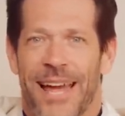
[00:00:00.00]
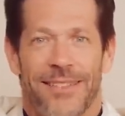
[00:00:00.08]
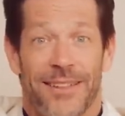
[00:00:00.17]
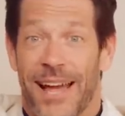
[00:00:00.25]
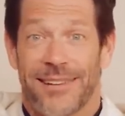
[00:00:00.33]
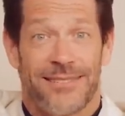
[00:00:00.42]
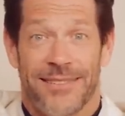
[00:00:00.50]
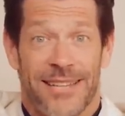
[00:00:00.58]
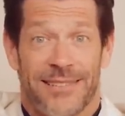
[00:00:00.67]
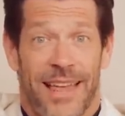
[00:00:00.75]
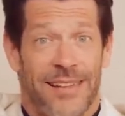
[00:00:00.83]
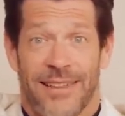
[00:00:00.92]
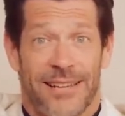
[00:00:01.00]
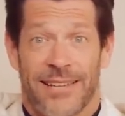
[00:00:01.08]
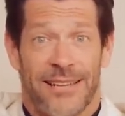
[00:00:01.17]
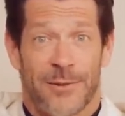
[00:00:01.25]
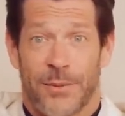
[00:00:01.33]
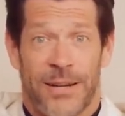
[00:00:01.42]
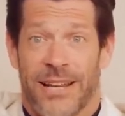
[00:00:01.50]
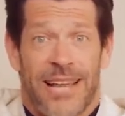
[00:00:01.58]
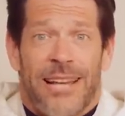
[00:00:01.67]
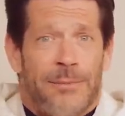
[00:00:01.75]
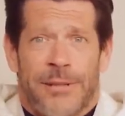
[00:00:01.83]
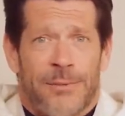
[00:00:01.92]
in this last spring. It
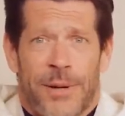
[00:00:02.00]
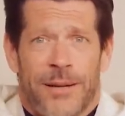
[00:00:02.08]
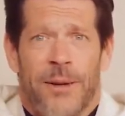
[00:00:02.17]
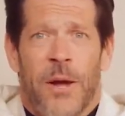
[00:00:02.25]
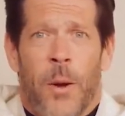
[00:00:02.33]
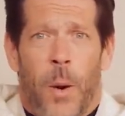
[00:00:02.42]
has been spring.